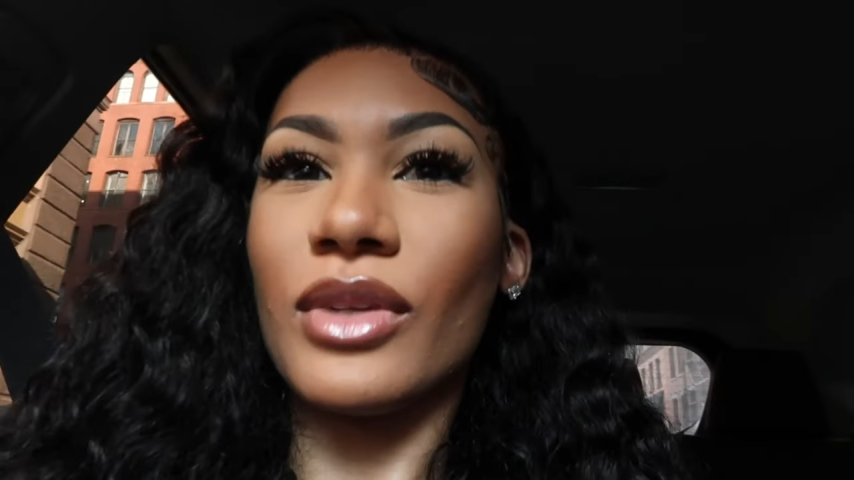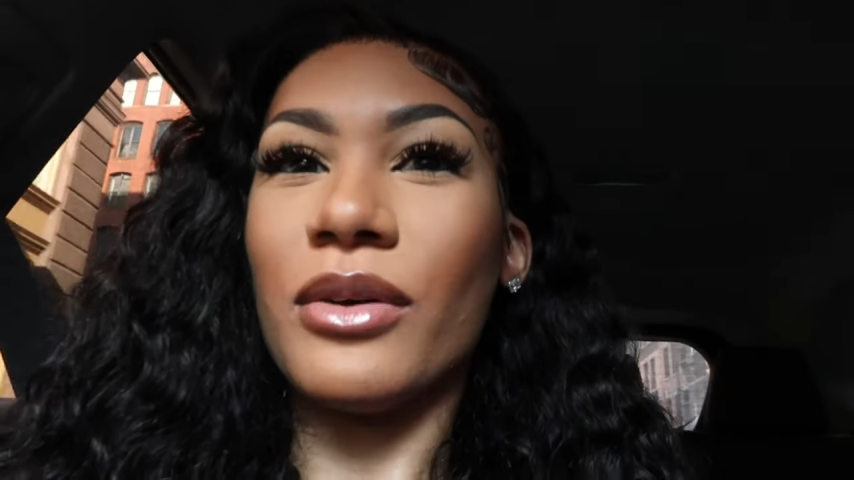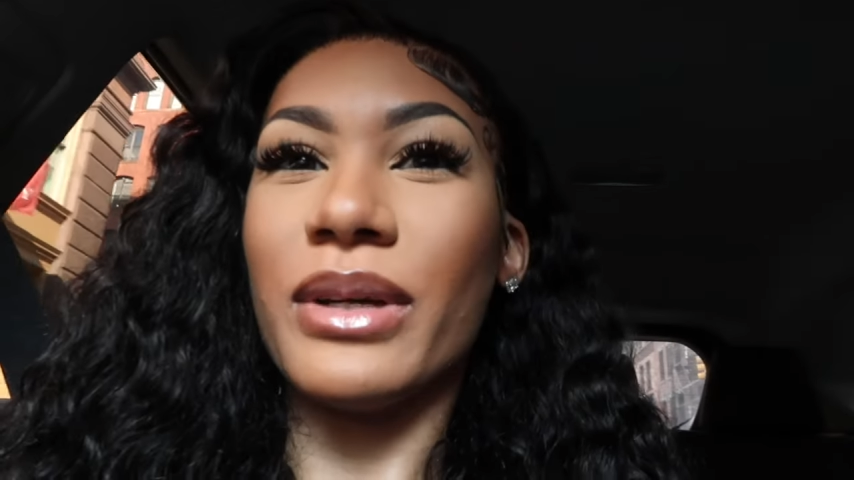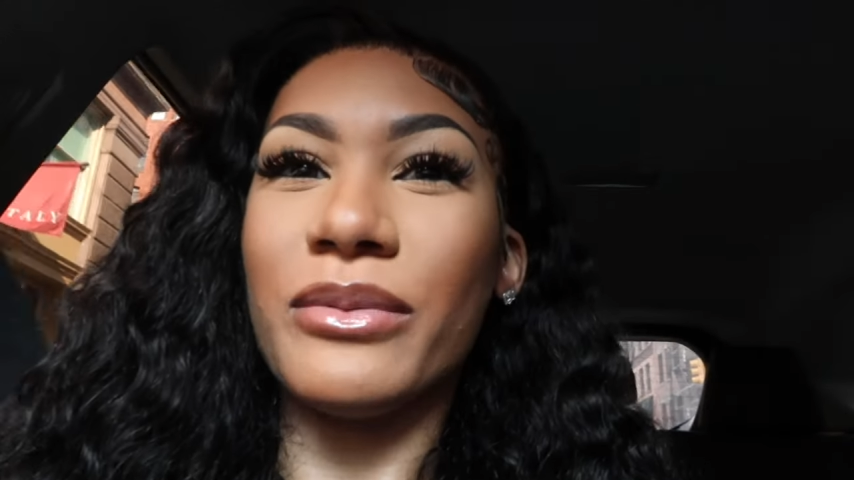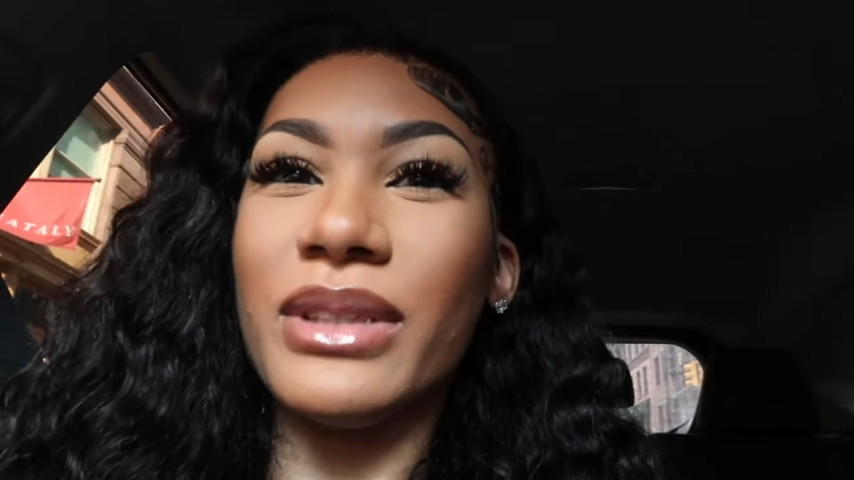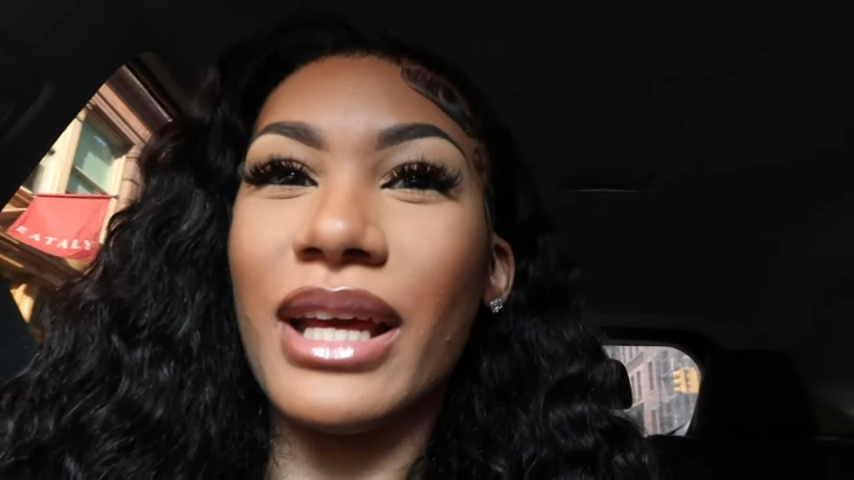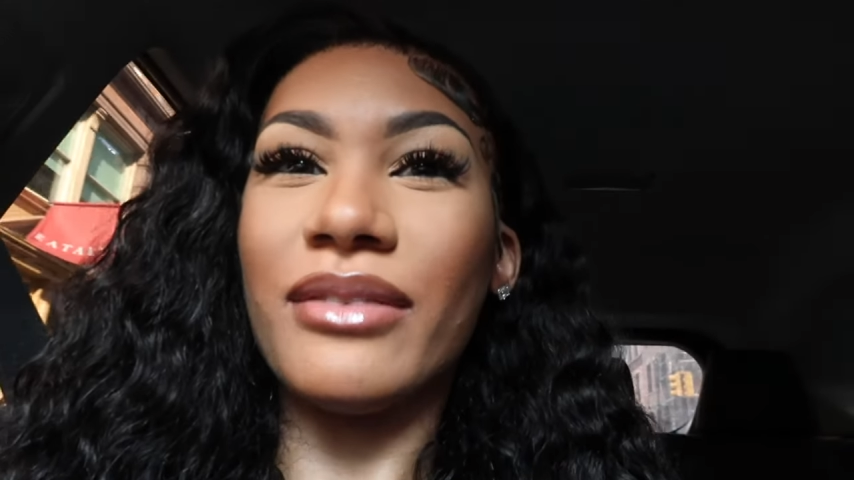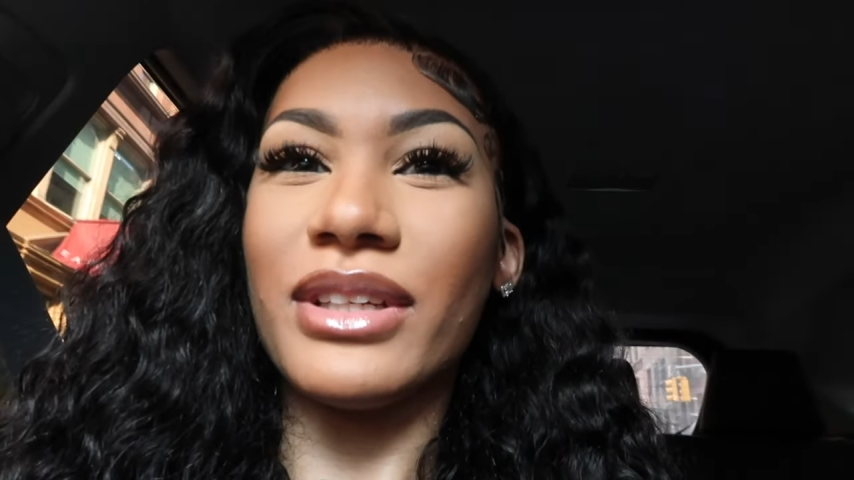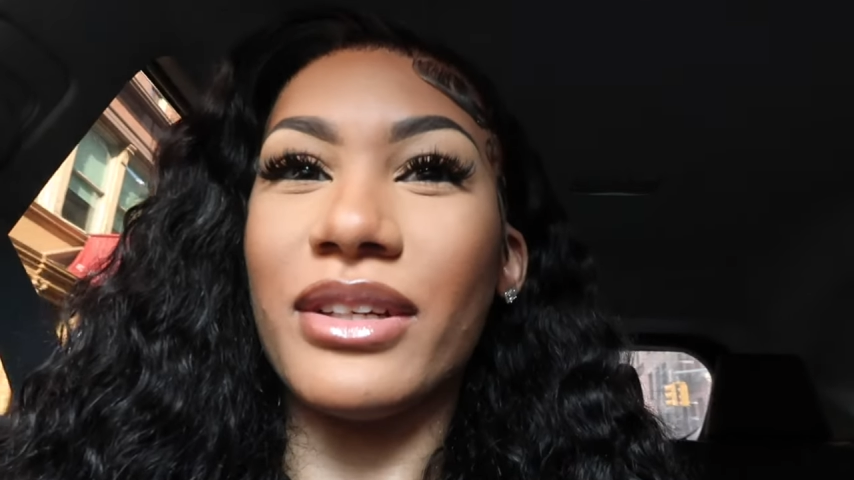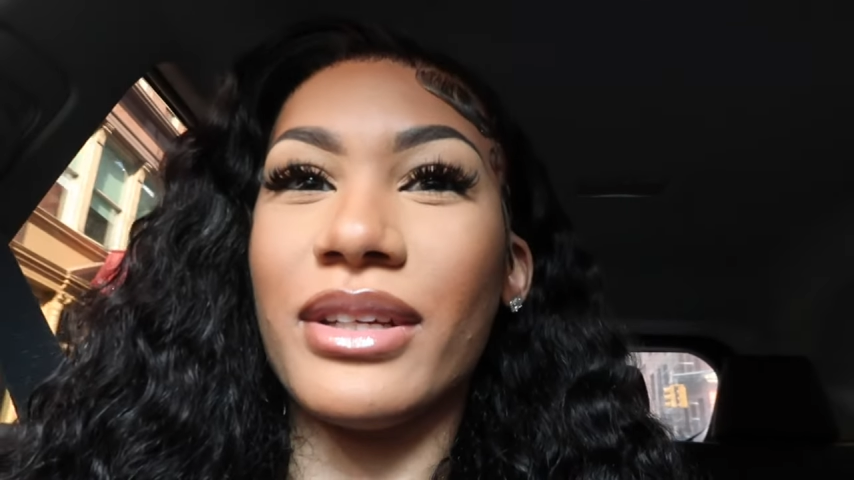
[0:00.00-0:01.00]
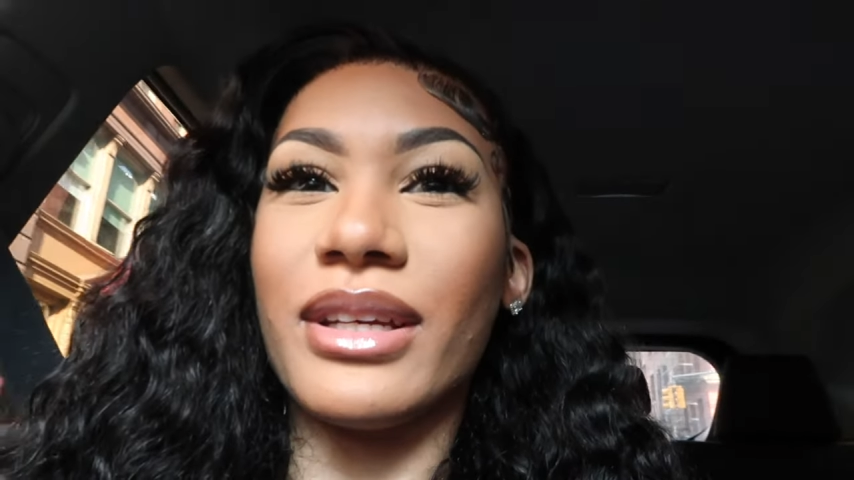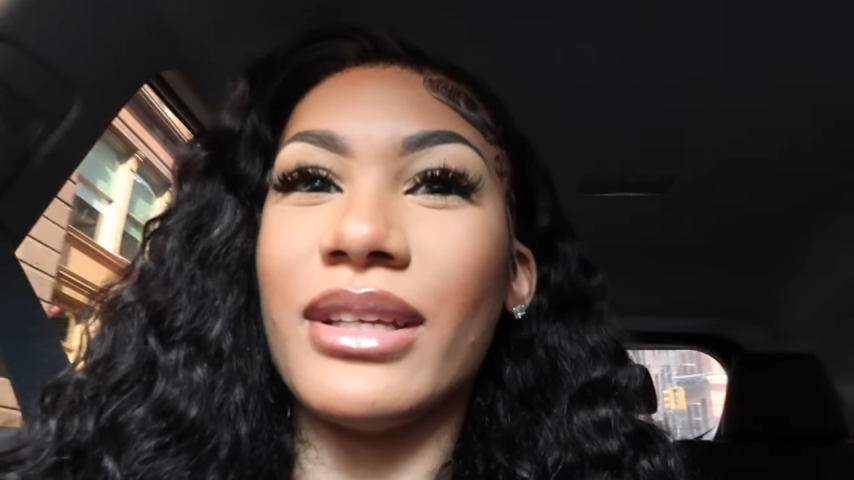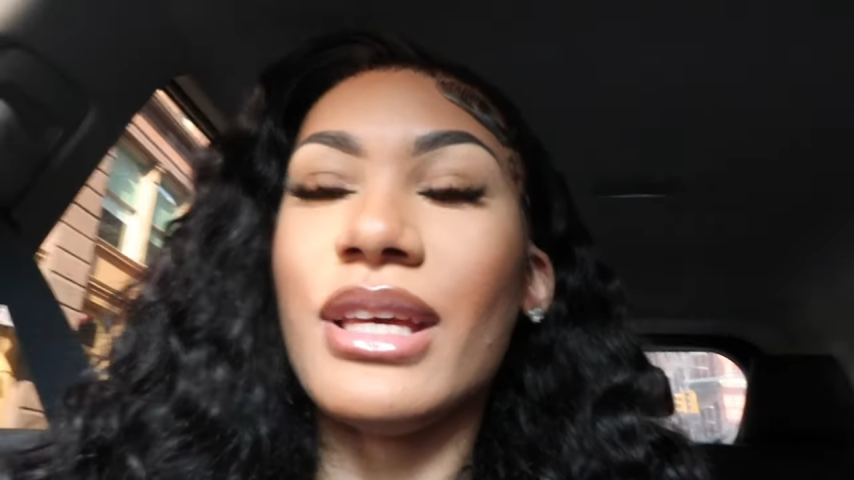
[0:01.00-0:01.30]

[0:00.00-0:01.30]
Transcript: Oh wait, we're not even here yet.